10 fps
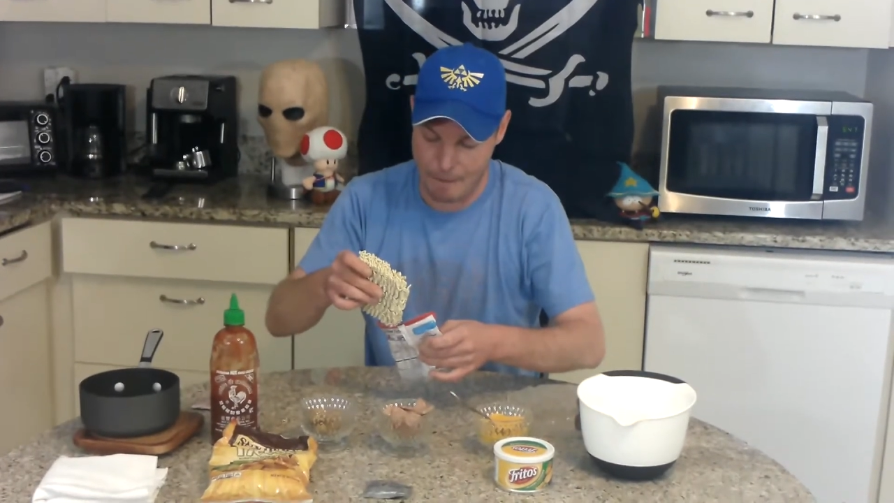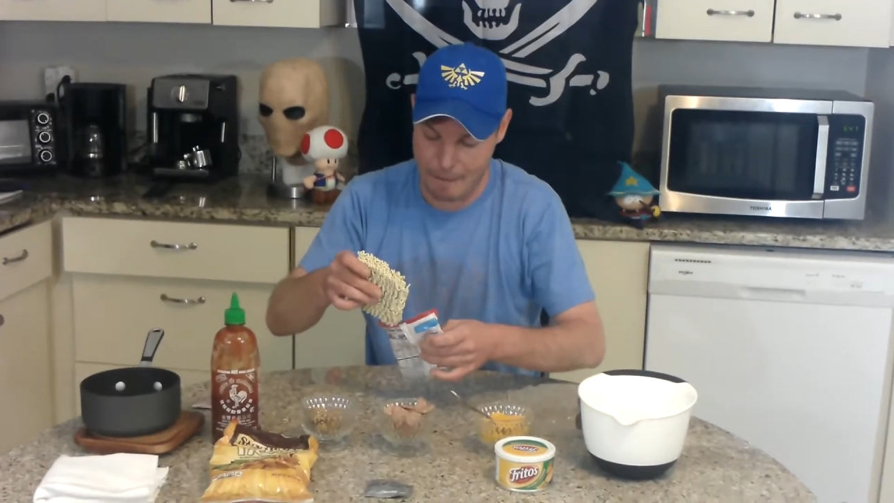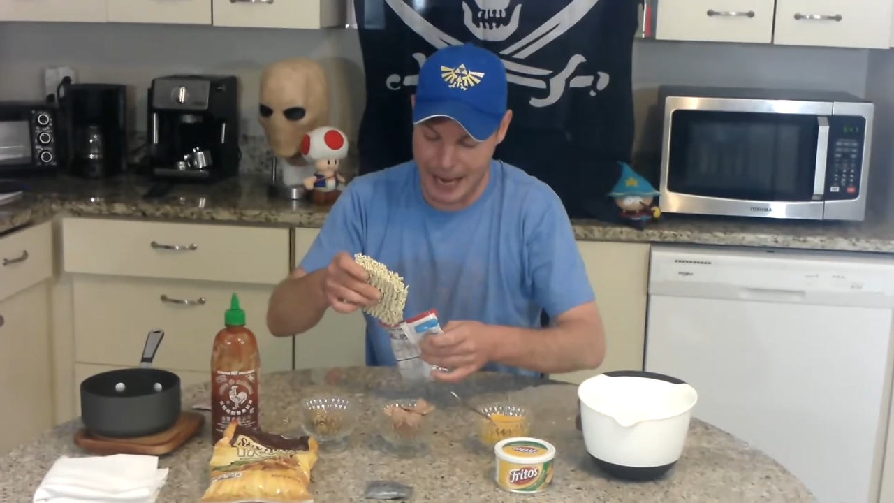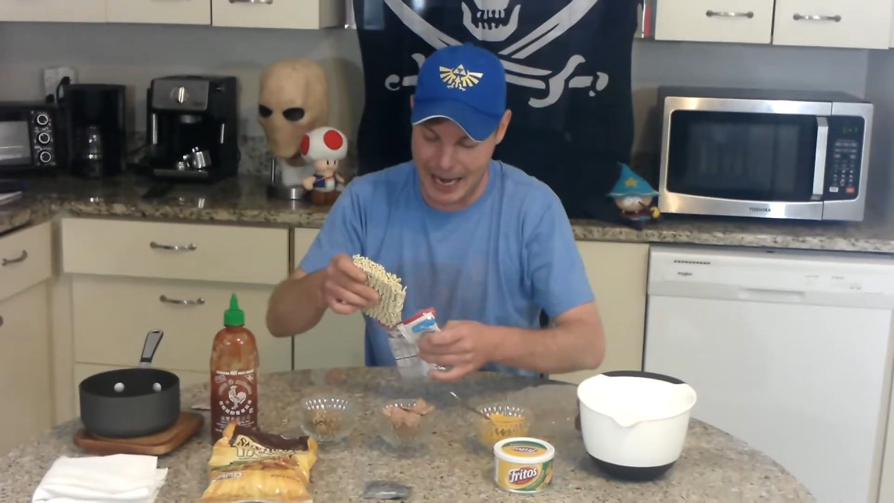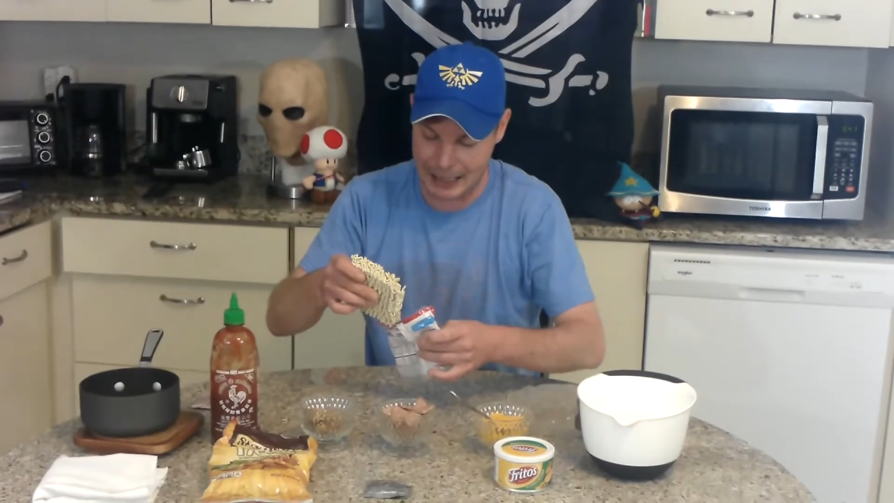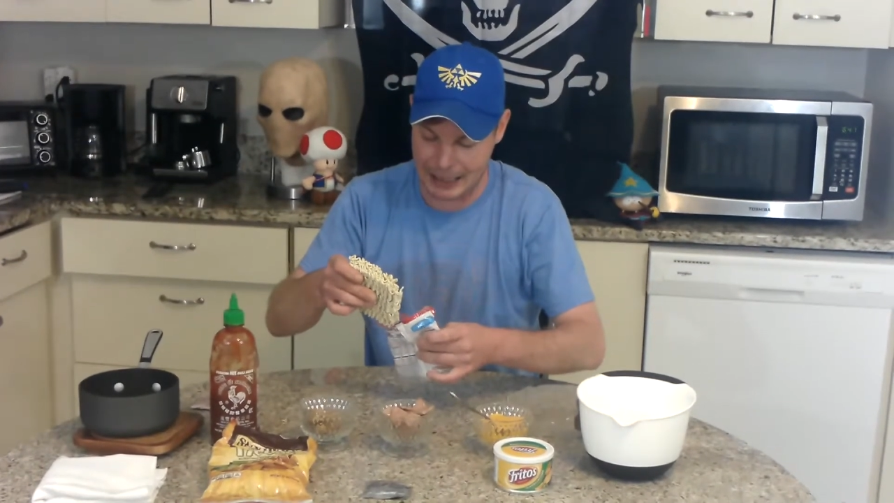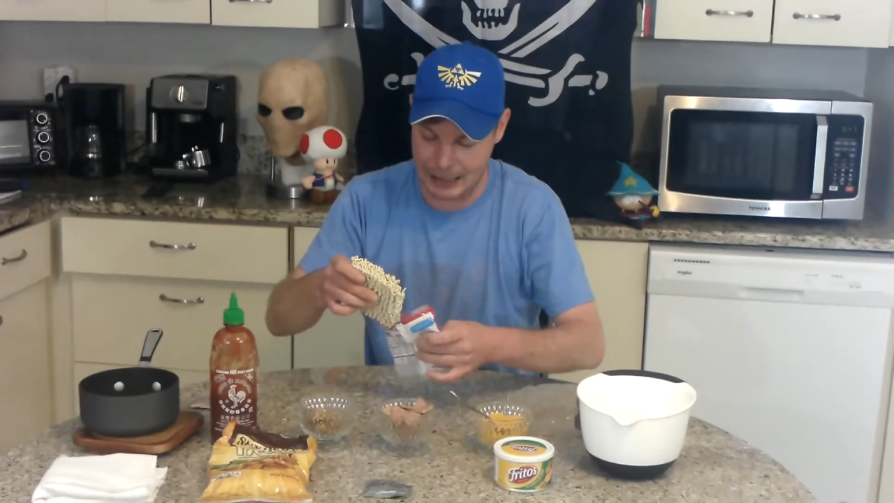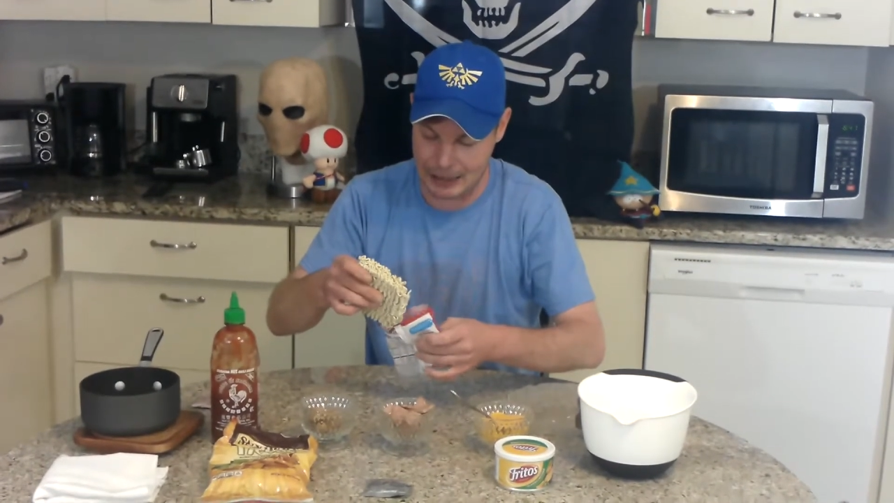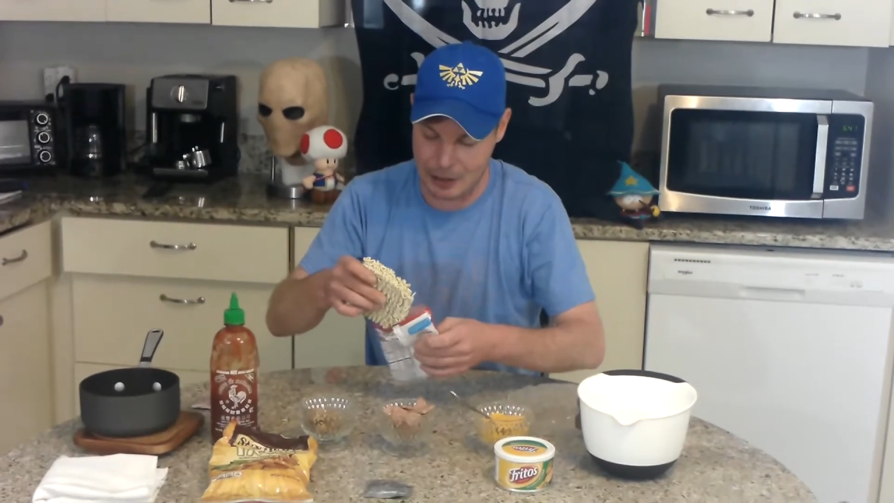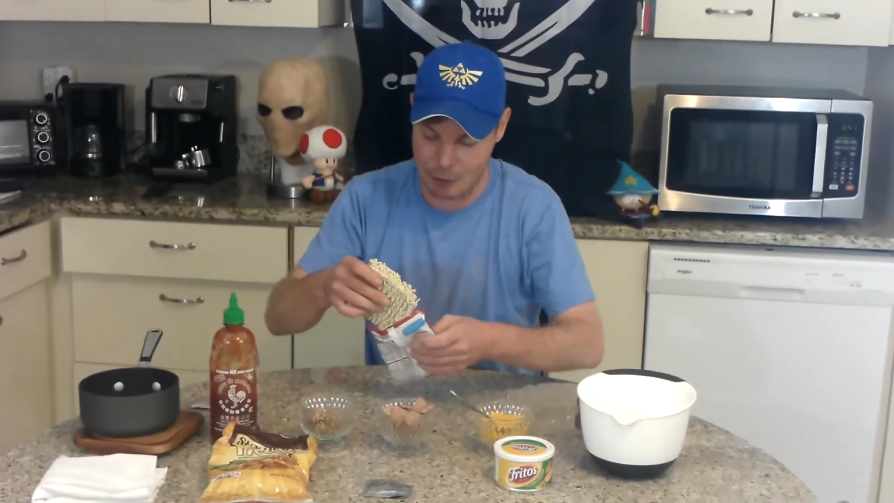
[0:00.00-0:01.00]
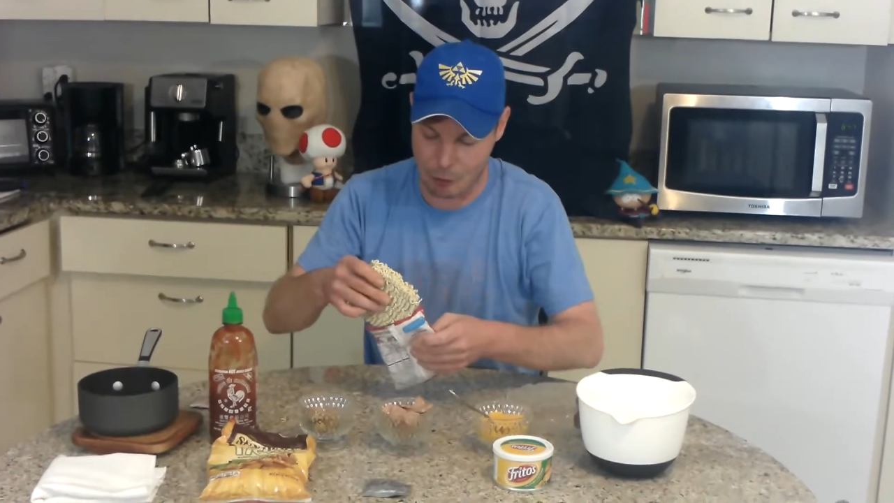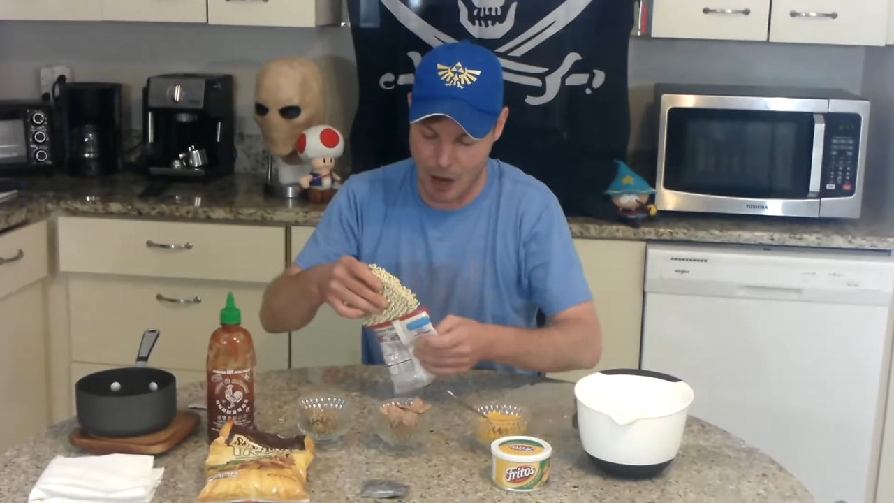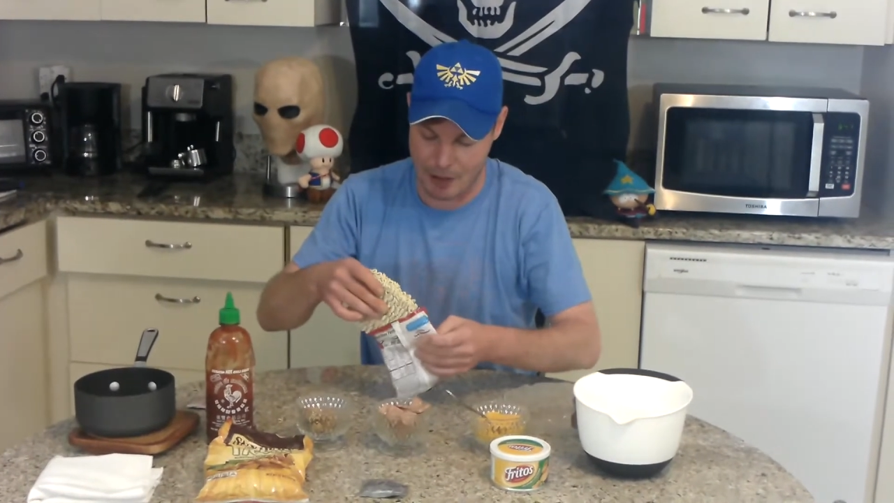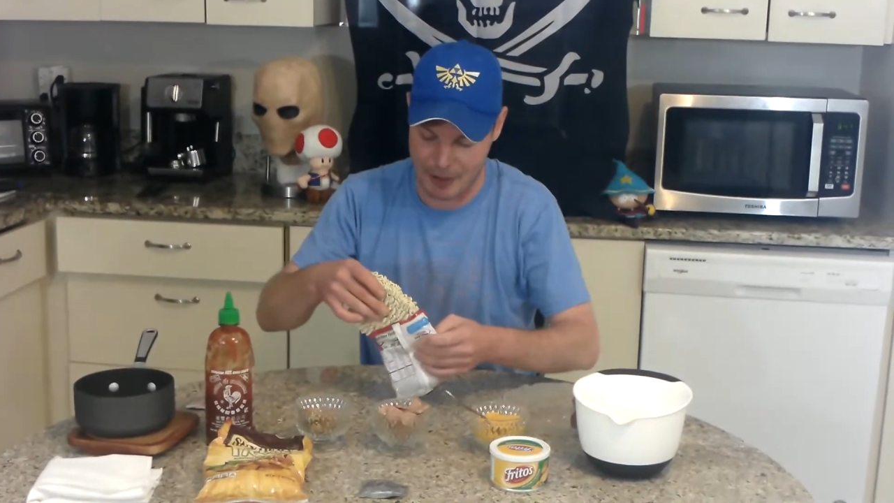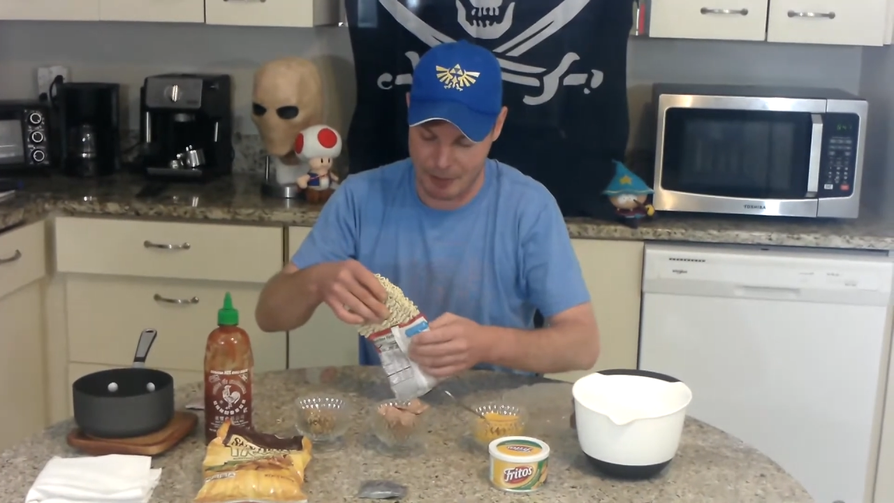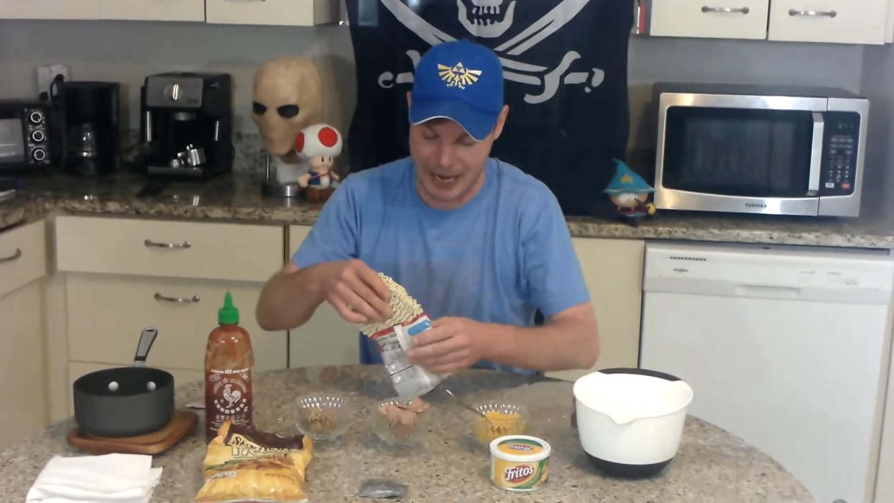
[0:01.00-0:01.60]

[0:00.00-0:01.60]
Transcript: back in the ramen